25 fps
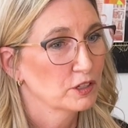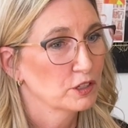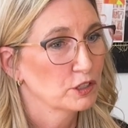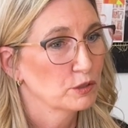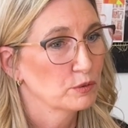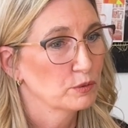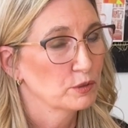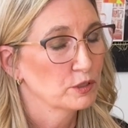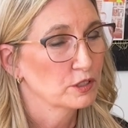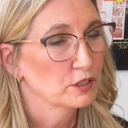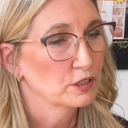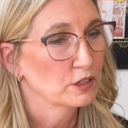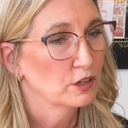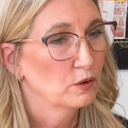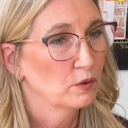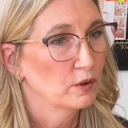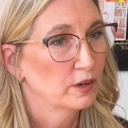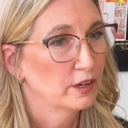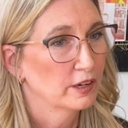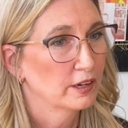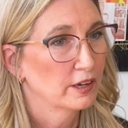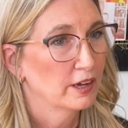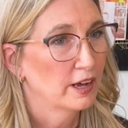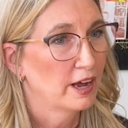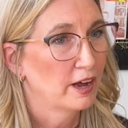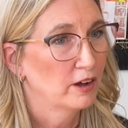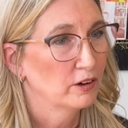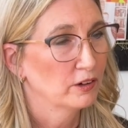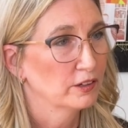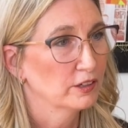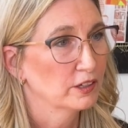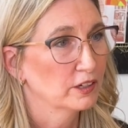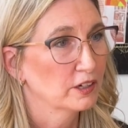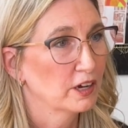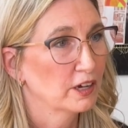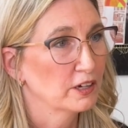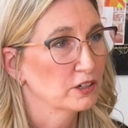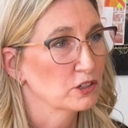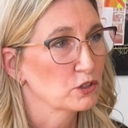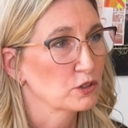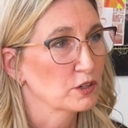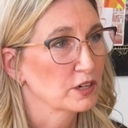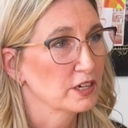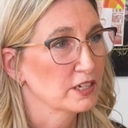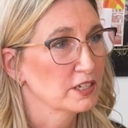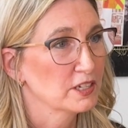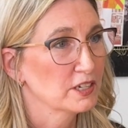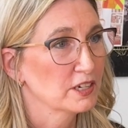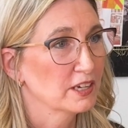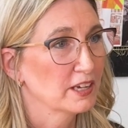she was going out of the
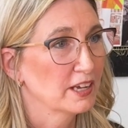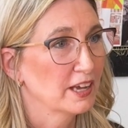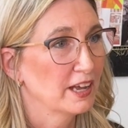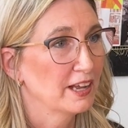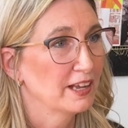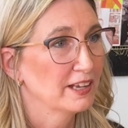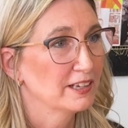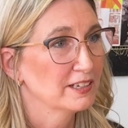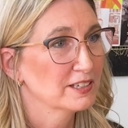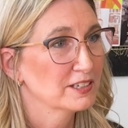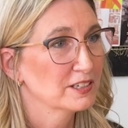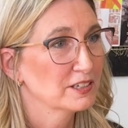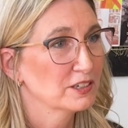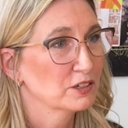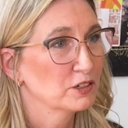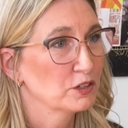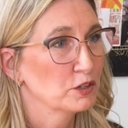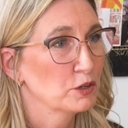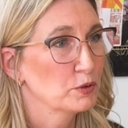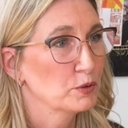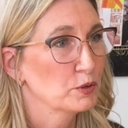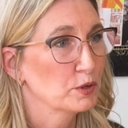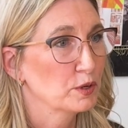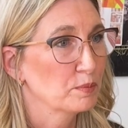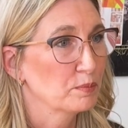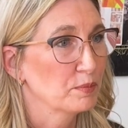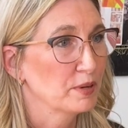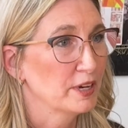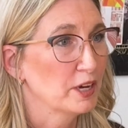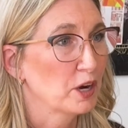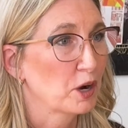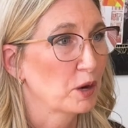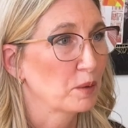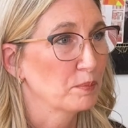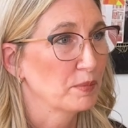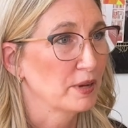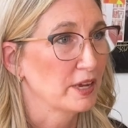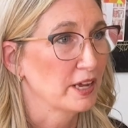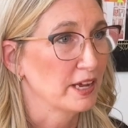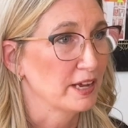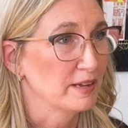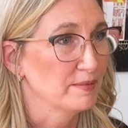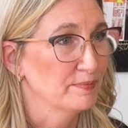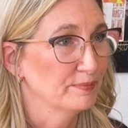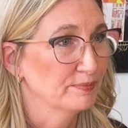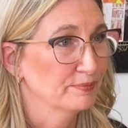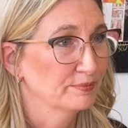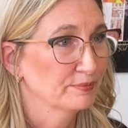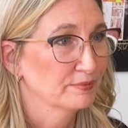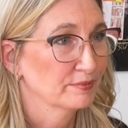country to get uterine
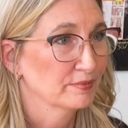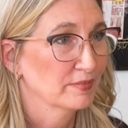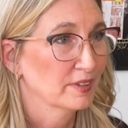PRP.